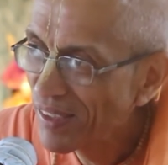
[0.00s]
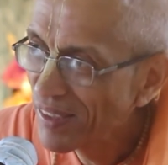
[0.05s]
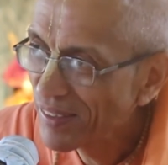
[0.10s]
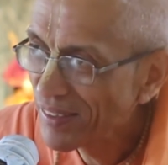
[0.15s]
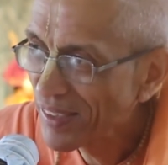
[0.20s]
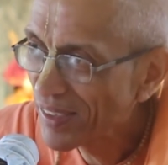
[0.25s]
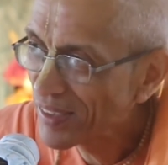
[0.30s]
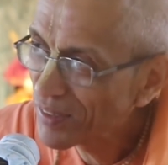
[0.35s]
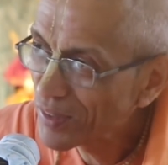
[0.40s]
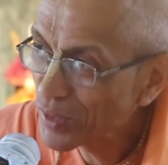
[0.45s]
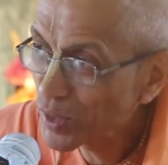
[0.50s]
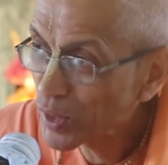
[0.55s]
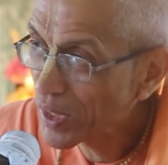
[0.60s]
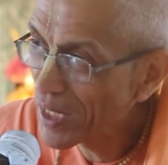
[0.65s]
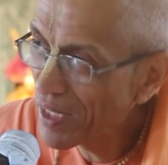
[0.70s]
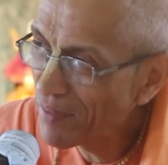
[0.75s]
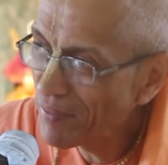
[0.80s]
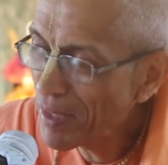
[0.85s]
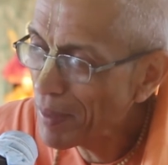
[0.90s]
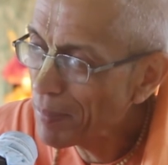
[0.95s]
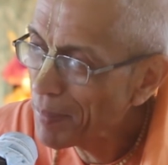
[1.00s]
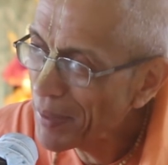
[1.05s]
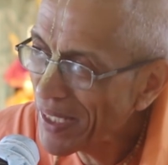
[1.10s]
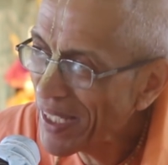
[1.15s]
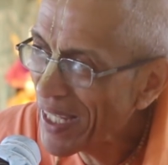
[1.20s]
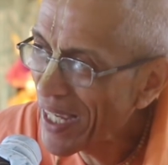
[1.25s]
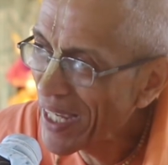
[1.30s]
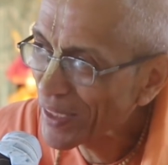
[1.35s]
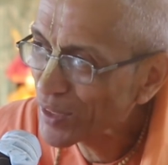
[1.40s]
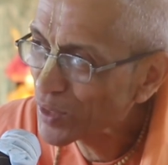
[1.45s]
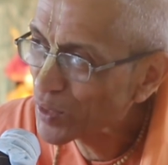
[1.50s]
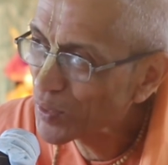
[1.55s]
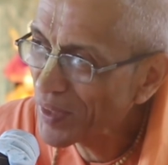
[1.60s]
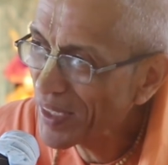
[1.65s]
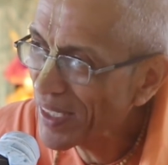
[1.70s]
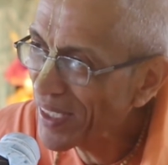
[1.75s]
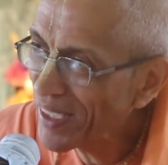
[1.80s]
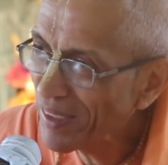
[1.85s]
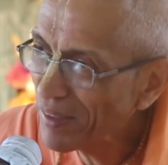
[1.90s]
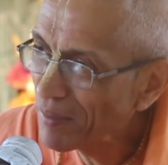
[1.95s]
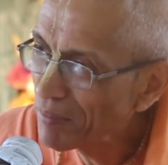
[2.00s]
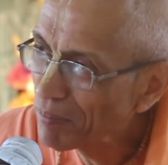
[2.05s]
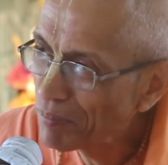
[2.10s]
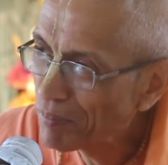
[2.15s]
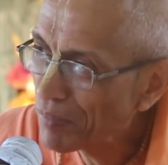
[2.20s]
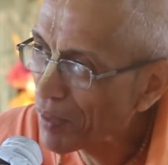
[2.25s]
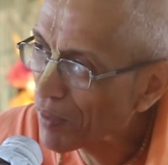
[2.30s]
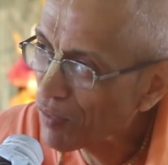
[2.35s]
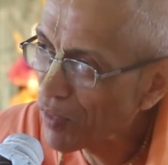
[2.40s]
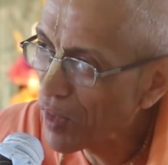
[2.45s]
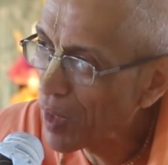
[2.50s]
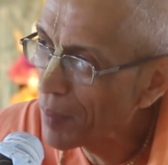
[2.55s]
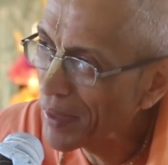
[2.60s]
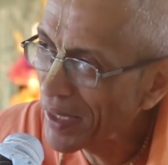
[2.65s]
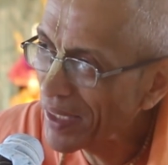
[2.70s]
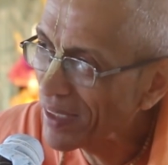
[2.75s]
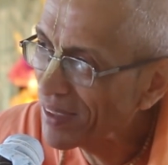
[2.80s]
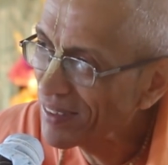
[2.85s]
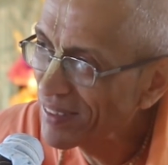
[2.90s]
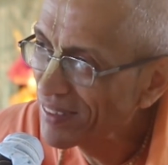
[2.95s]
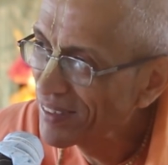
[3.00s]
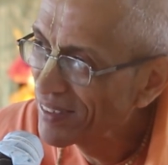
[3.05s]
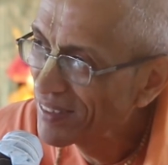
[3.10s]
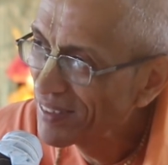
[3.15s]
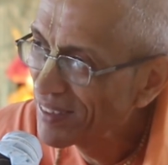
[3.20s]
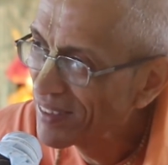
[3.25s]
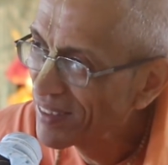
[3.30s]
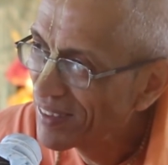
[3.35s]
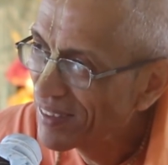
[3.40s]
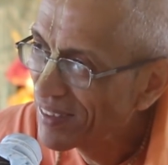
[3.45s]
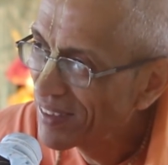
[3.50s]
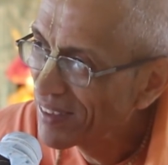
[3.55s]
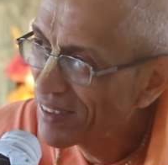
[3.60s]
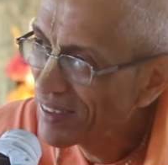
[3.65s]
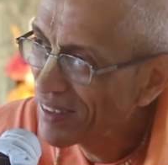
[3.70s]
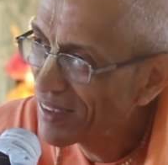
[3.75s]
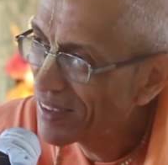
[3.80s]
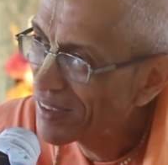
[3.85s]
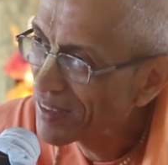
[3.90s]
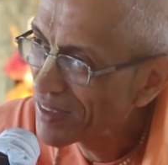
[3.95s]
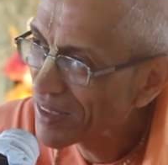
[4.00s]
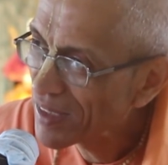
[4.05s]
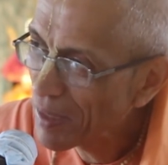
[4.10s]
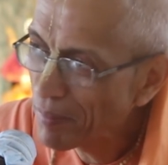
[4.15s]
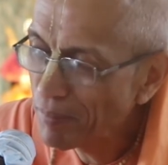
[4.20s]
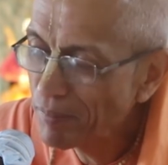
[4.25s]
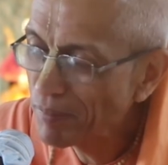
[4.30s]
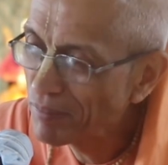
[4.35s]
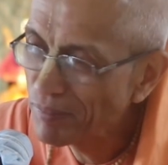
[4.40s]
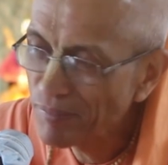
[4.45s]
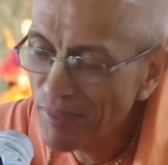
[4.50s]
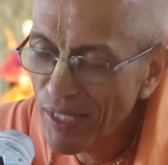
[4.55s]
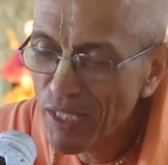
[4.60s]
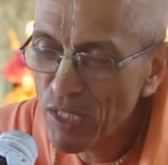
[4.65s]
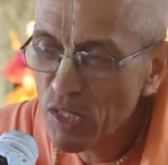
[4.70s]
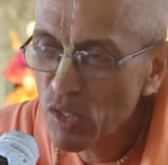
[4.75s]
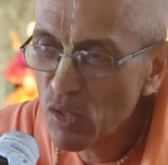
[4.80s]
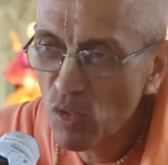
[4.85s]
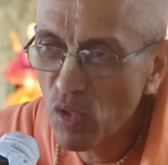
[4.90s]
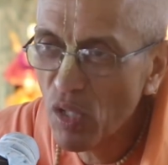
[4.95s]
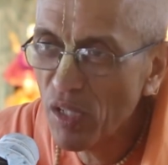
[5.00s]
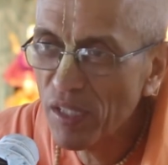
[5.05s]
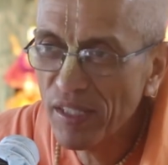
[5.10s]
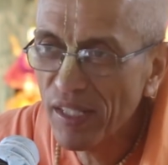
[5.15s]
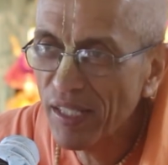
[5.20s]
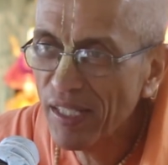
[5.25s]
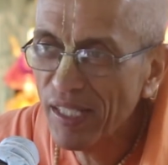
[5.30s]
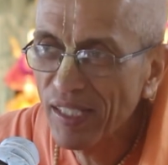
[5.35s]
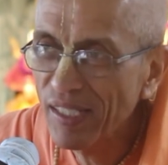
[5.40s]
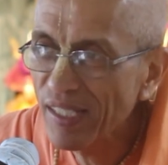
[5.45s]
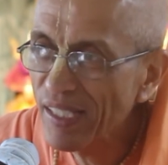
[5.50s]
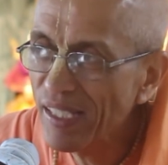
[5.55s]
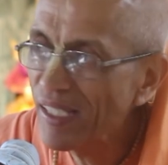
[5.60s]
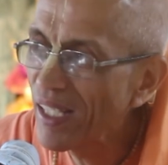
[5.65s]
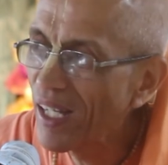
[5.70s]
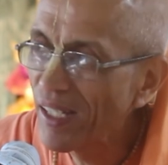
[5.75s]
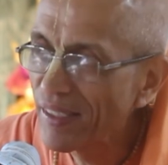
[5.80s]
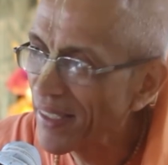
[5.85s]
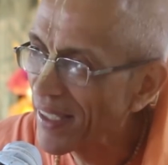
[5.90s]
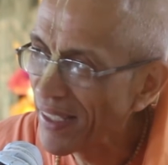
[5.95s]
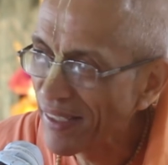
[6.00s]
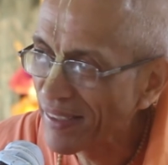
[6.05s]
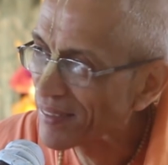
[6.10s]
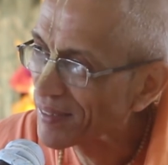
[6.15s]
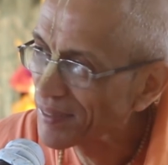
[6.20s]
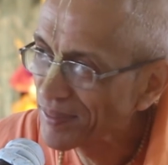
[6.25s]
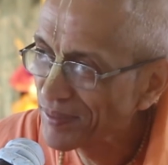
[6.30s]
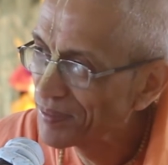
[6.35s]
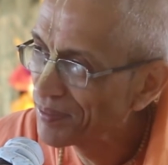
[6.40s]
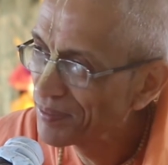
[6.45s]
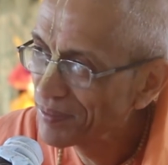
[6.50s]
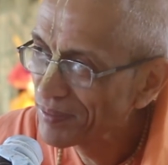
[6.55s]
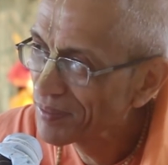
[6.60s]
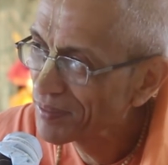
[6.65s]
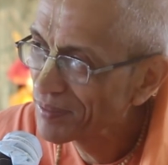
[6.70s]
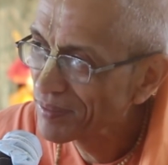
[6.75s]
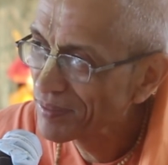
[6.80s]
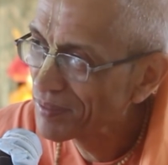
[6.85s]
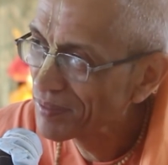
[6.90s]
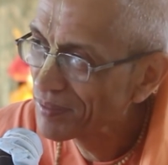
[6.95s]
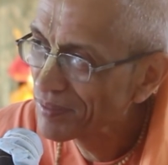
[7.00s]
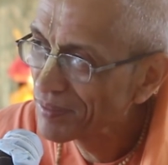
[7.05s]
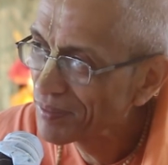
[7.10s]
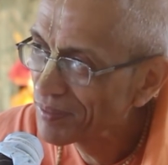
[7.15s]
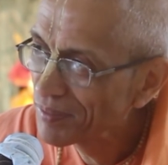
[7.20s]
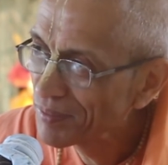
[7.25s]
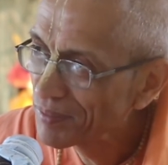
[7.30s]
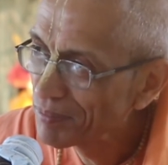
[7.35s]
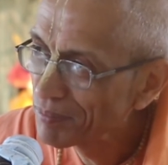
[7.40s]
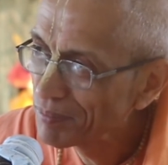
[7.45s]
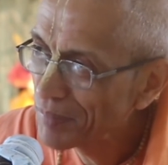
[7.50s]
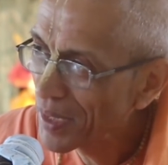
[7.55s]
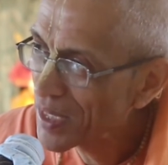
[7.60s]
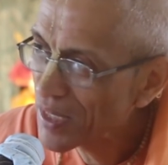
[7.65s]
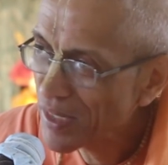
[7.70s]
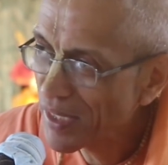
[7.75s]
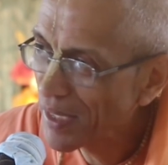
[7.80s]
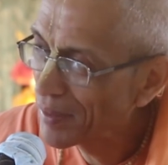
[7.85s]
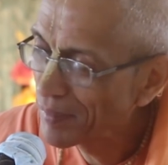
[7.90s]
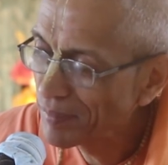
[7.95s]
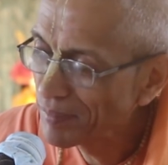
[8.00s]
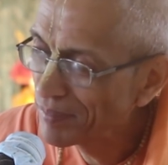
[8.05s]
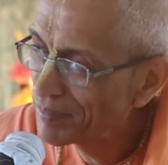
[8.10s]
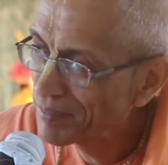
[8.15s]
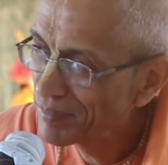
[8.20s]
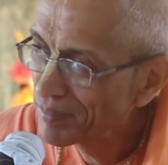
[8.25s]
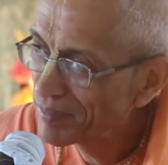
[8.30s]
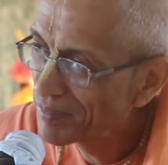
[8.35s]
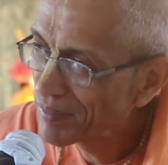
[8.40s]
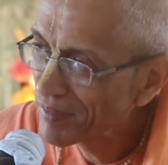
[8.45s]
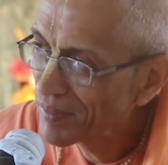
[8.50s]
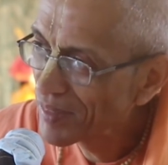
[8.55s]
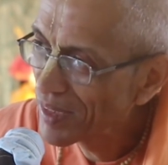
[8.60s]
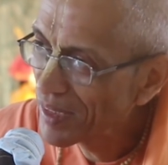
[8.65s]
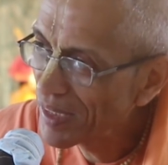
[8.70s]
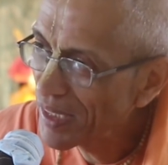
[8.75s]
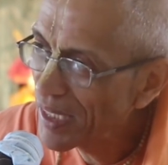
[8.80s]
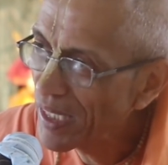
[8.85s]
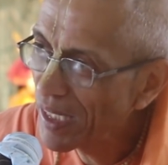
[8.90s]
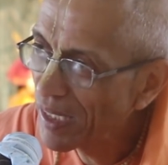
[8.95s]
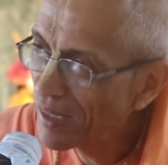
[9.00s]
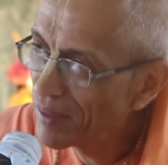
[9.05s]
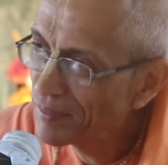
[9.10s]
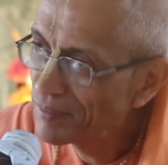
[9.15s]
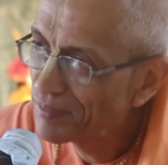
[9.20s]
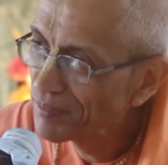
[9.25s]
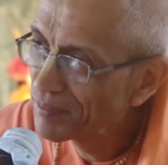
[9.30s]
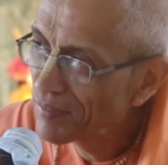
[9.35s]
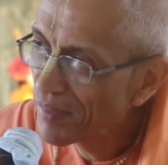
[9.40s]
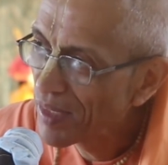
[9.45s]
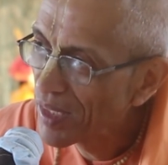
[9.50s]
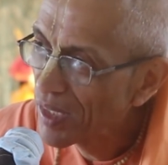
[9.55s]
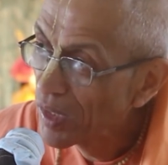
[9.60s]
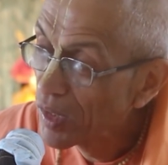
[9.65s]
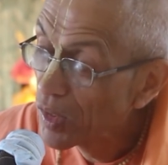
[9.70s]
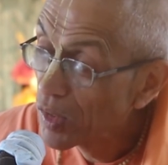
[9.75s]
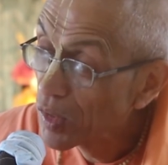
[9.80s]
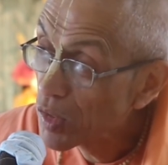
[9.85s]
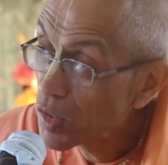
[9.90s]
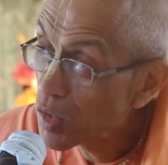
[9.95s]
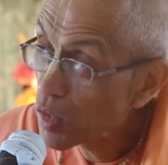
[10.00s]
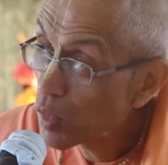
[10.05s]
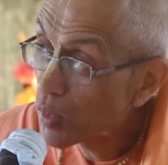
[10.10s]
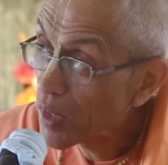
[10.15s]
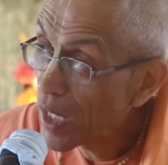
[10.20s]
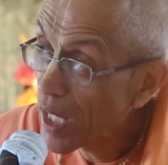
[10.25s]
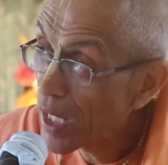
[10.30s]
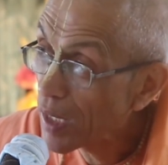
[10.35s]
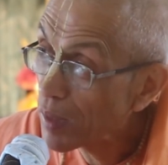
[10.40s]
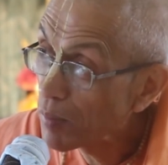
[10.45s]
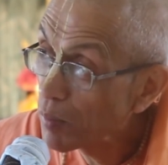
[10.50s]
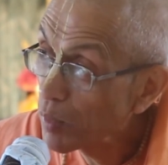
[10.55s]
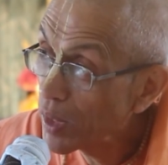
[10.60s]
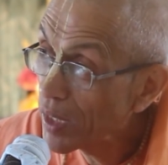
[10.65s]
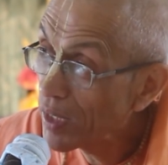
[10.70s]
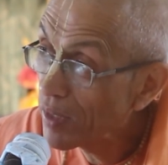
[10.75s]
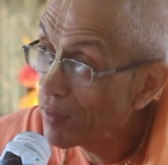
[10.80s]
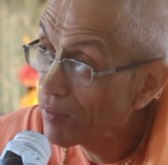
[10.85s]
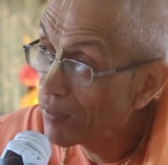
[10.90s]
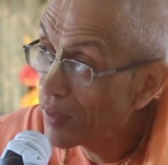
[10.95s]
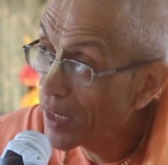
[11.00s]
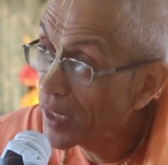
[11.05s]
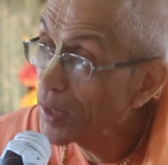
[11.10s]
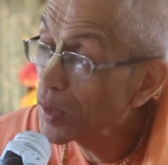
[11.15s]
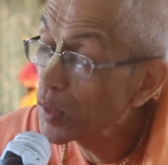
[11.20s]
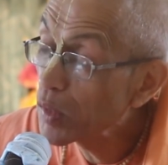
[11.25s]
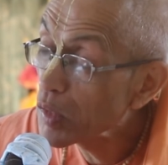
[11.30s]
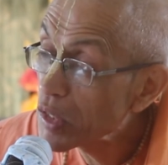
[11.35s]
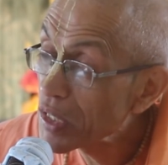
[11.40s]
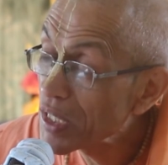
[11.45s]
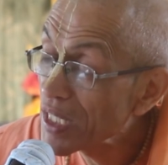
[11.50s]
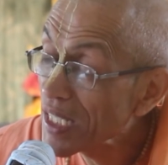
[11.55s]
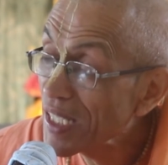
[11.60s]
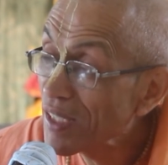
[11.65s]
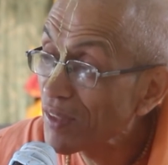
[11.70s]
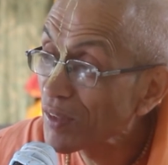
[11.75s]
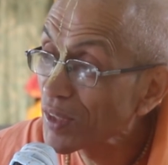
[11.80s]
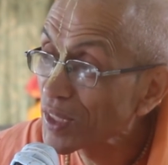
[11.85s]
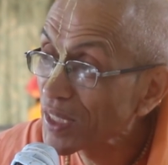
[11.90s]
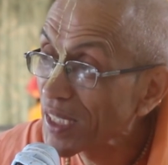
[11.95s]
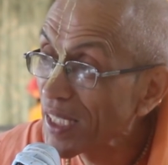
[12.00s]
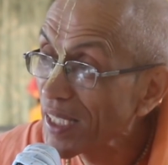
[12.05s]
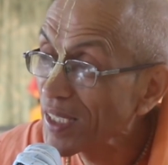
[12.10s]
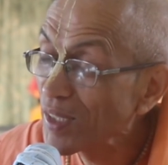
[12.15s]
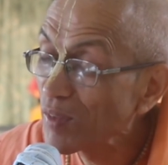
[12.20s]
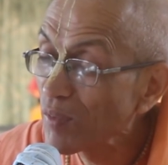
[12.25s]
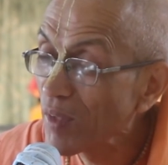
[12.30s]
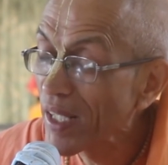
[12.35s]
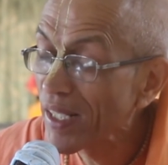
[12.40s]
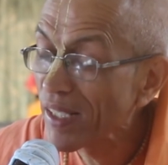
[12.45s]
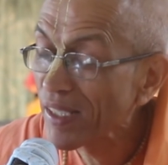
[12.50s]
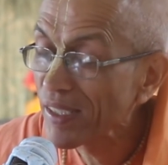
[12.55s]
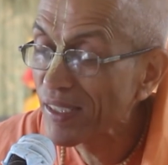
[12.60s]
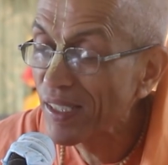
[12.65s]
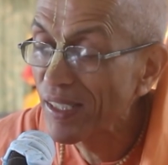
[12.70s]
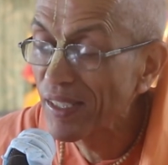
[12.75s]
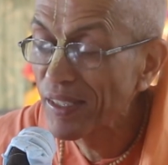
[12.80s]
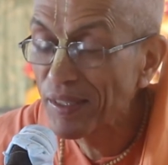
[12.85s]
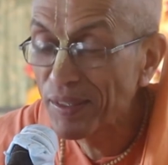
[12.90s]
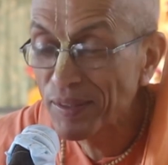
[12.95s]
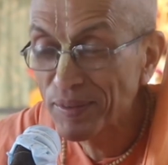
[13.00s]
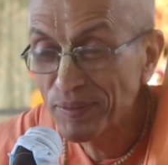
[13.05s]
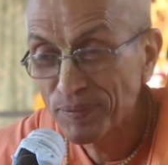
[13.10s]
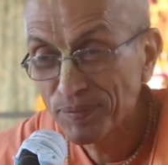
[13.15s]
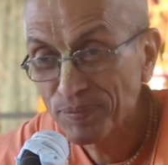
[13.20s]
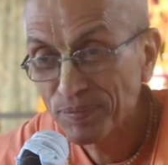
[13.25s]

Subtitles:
that Krishna will be actually performing some extraordinary leela there. Pastime, leela. So Narada Muni went to see Krishna in Dwaraka.